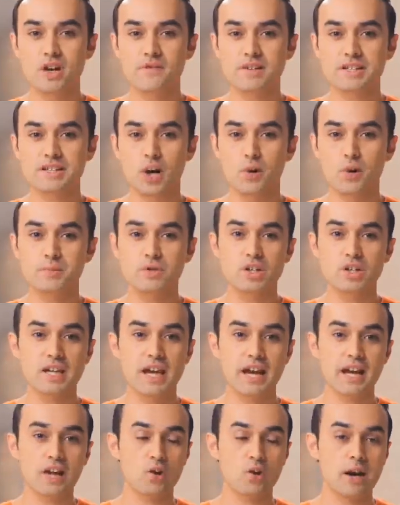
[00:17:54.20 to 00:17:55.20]
helps you
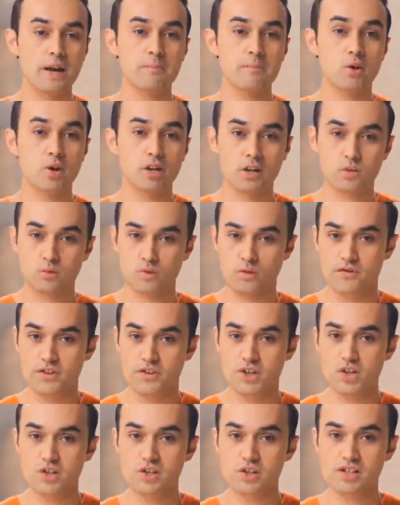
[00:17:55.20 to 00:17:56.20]
get great product
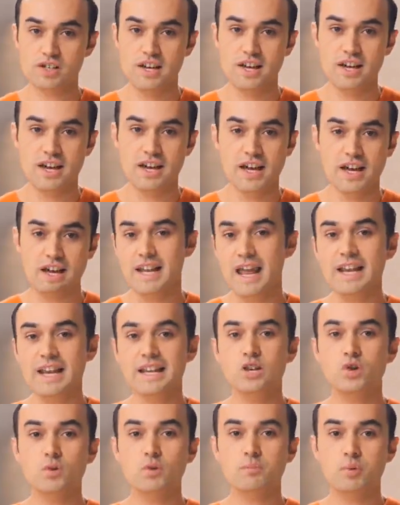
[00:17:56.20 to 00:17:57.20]
reviews, and any
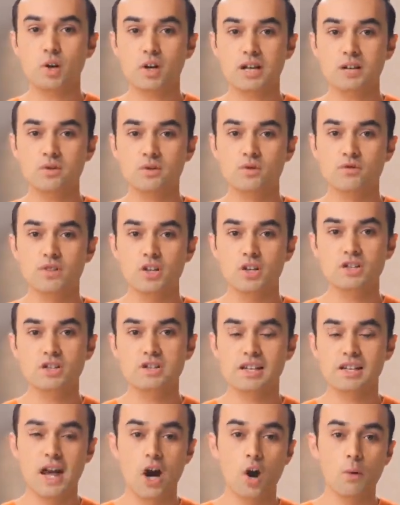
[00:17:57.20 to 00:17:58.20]
good product reviews
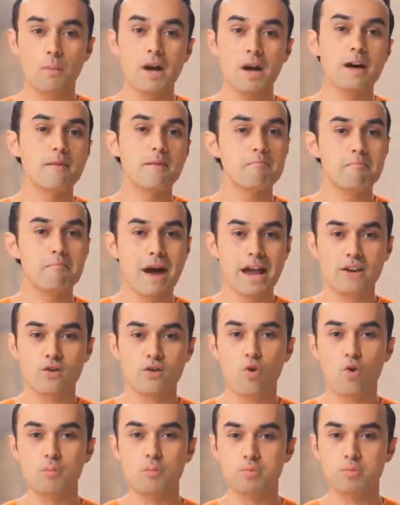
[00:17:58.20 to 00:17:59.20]
can help make
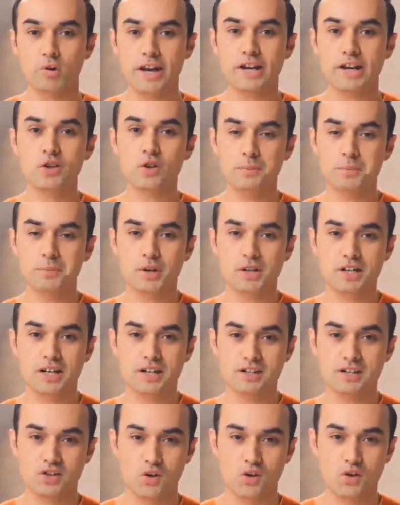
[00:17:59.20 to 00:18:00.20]
or break your
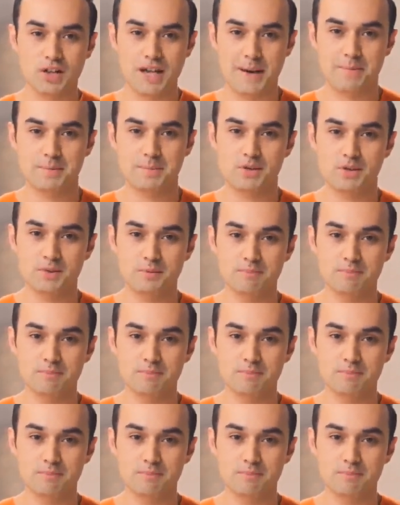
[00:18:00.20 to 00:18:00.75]
products on Amazon.